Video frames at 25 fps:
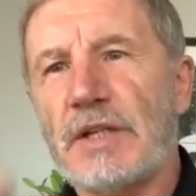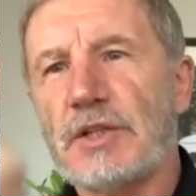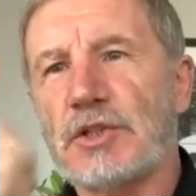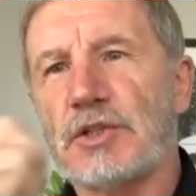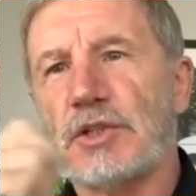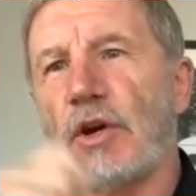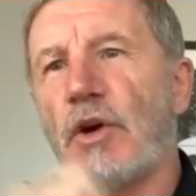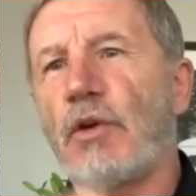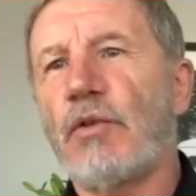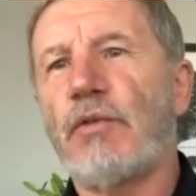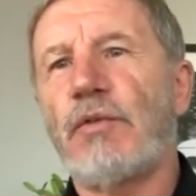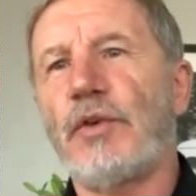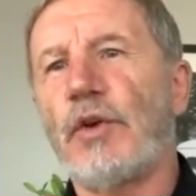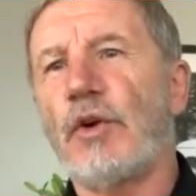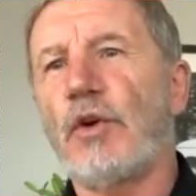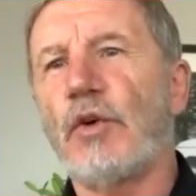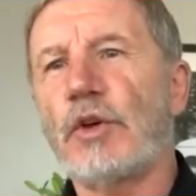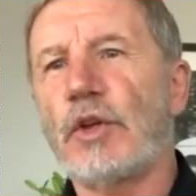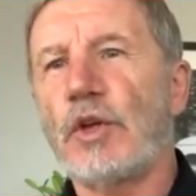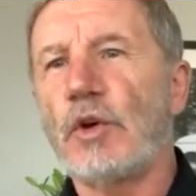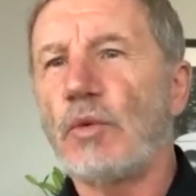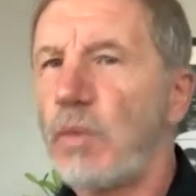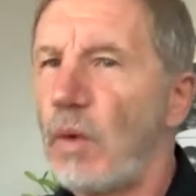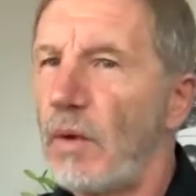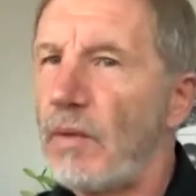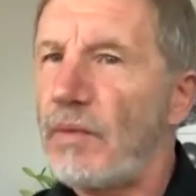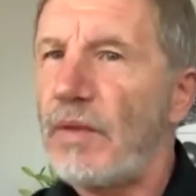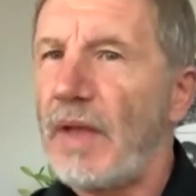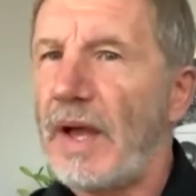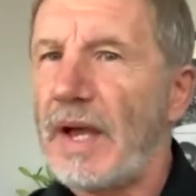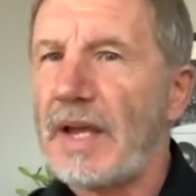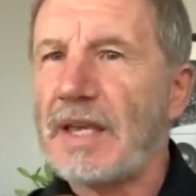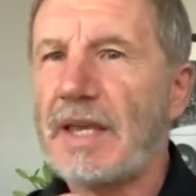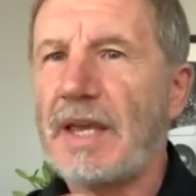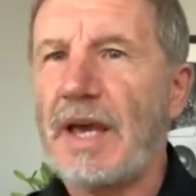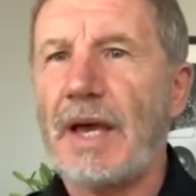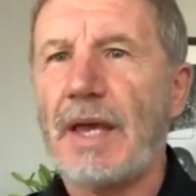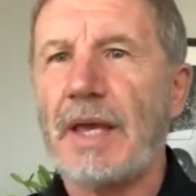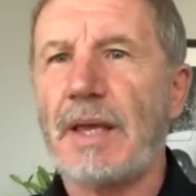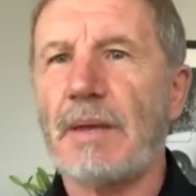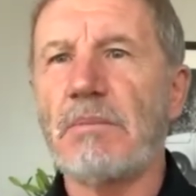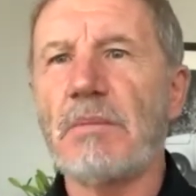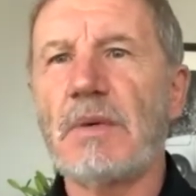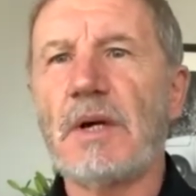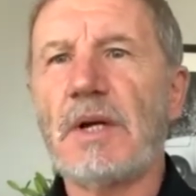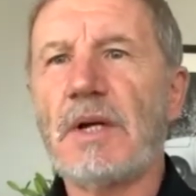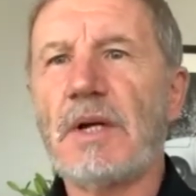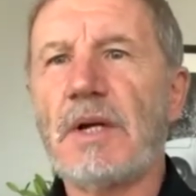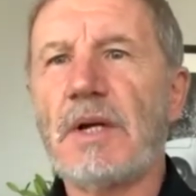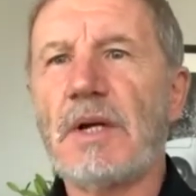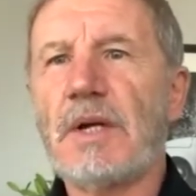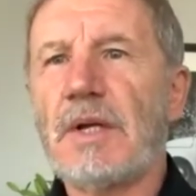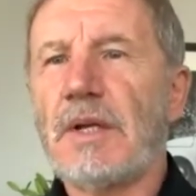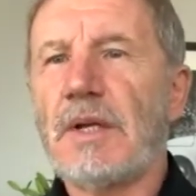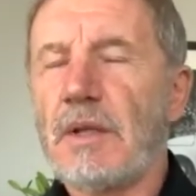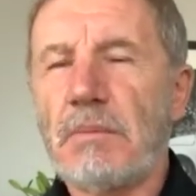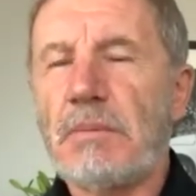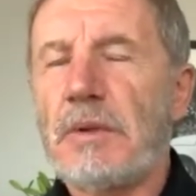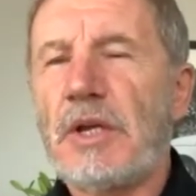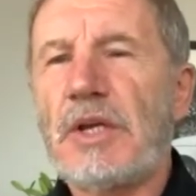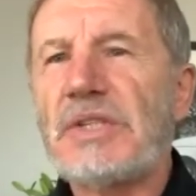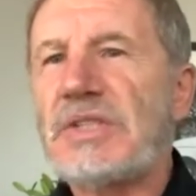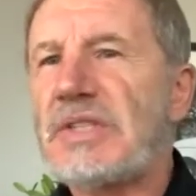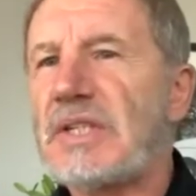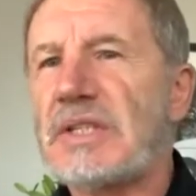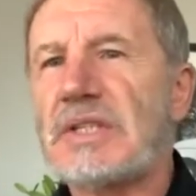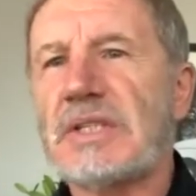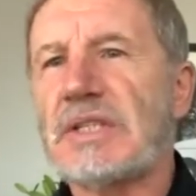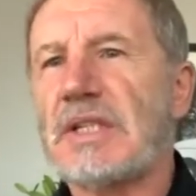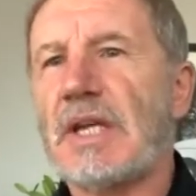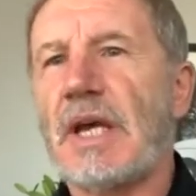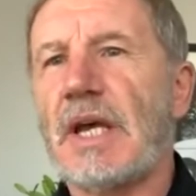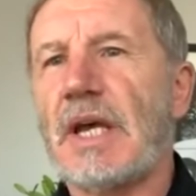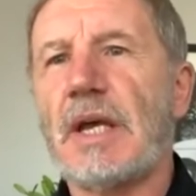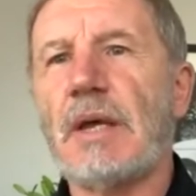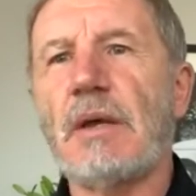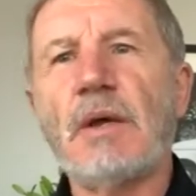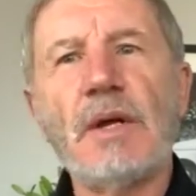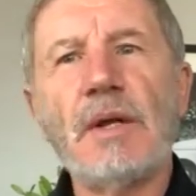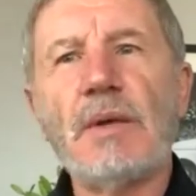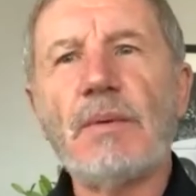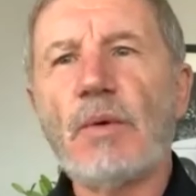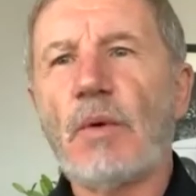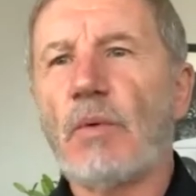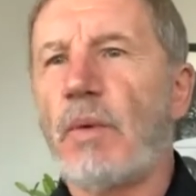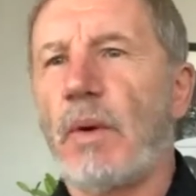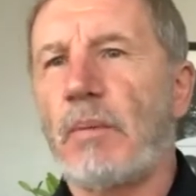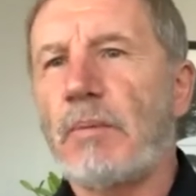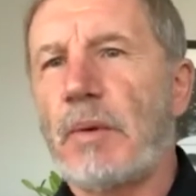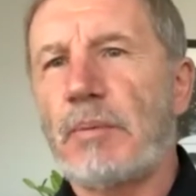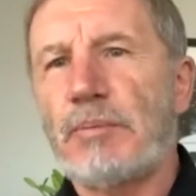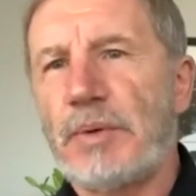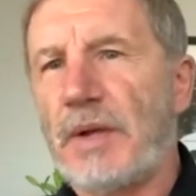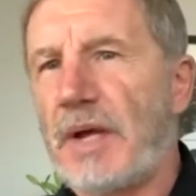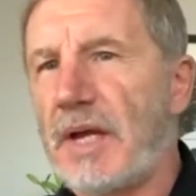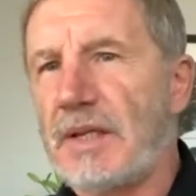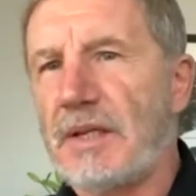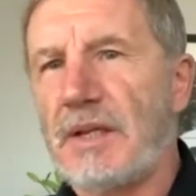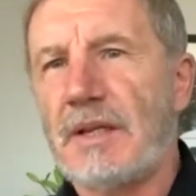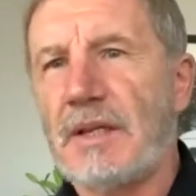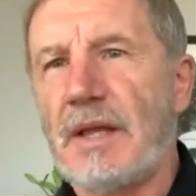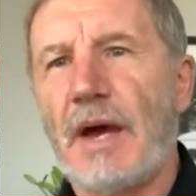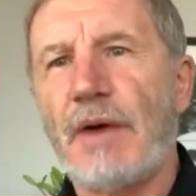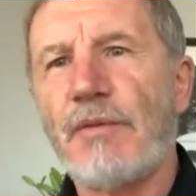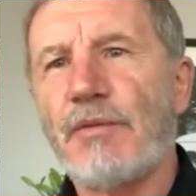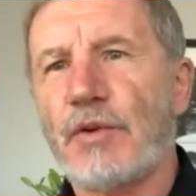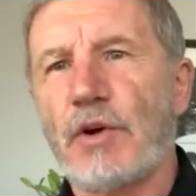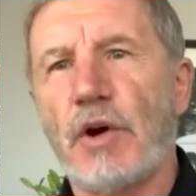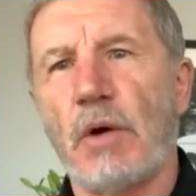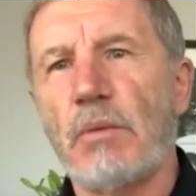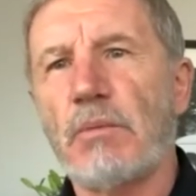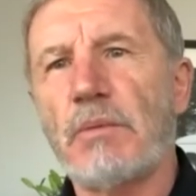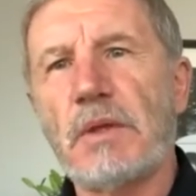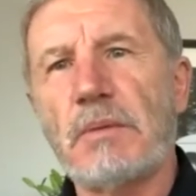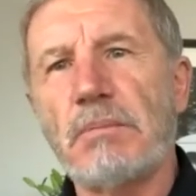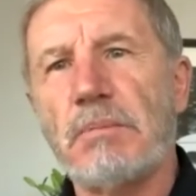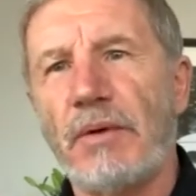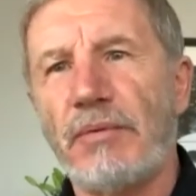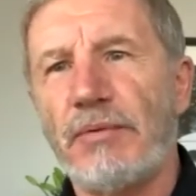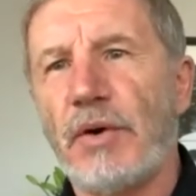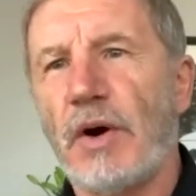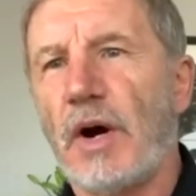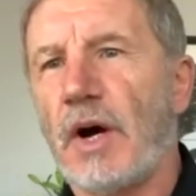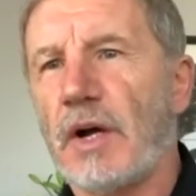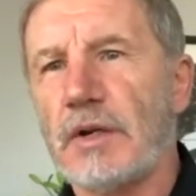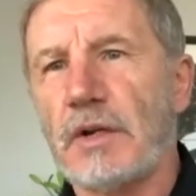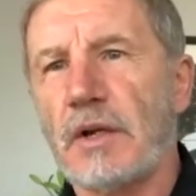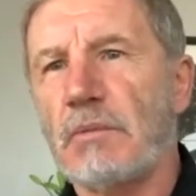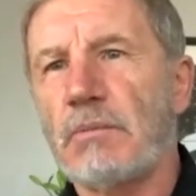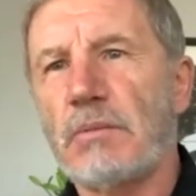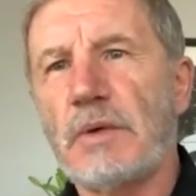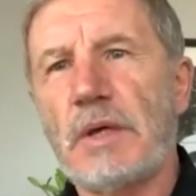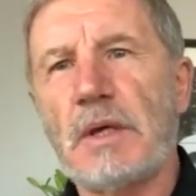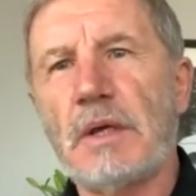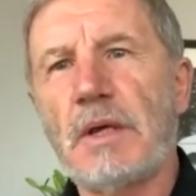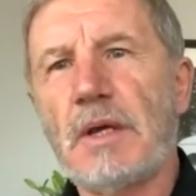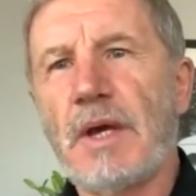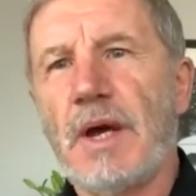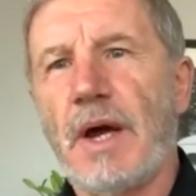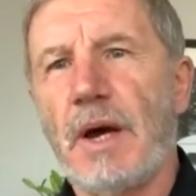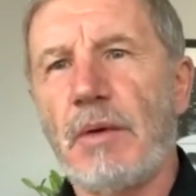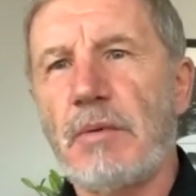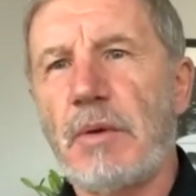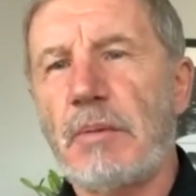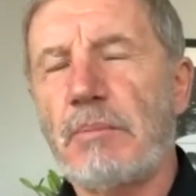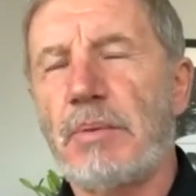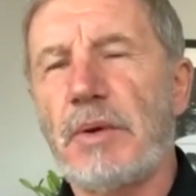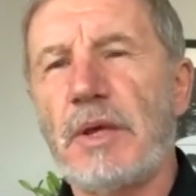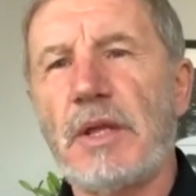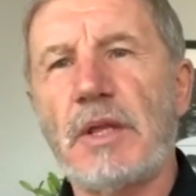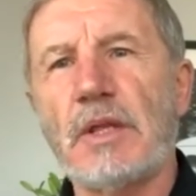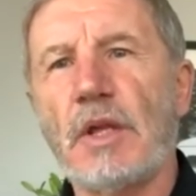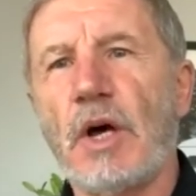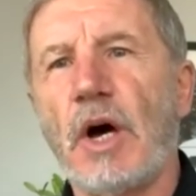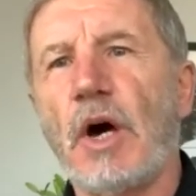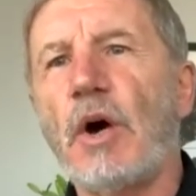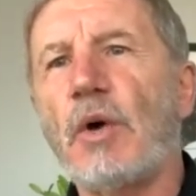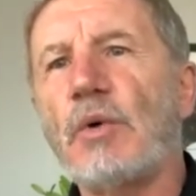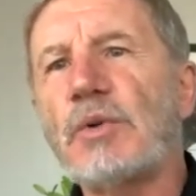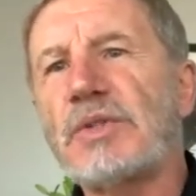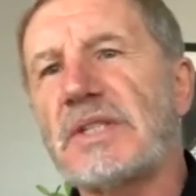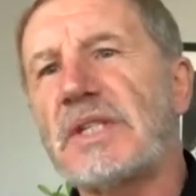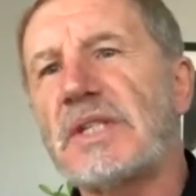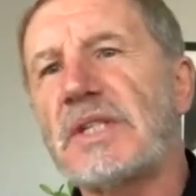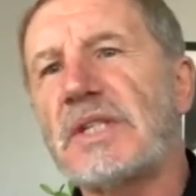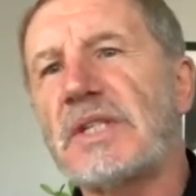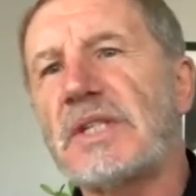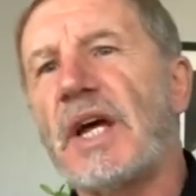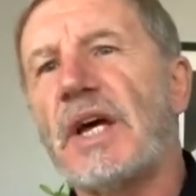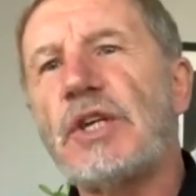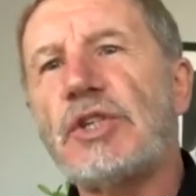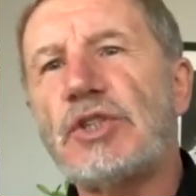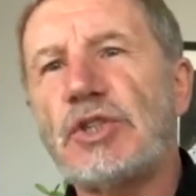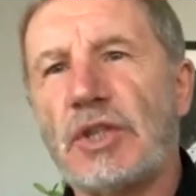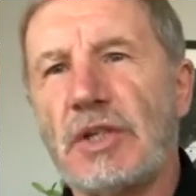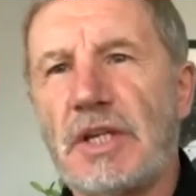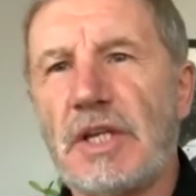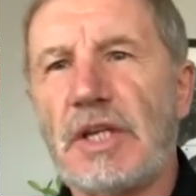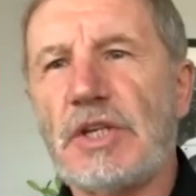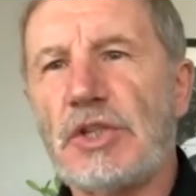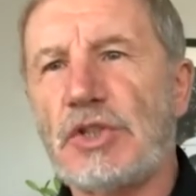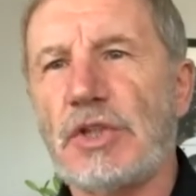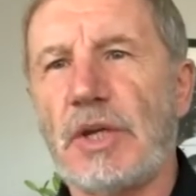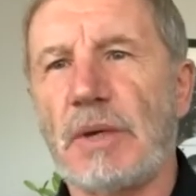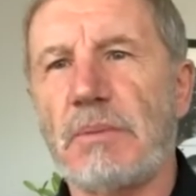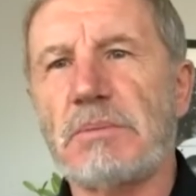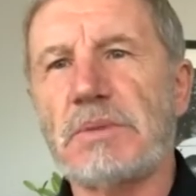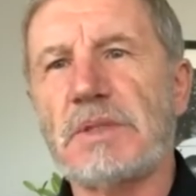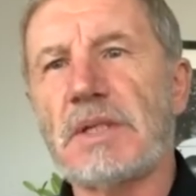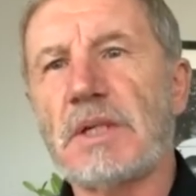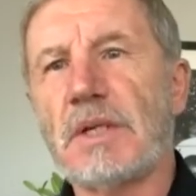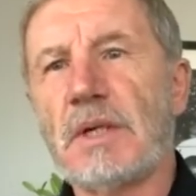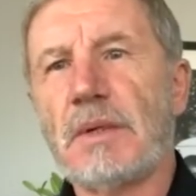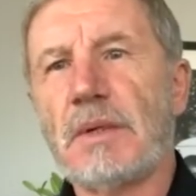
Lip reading: trophy or you won that game. It'd be easy to say when we played in AFCON with Bafana and we beat the host nation Egypt.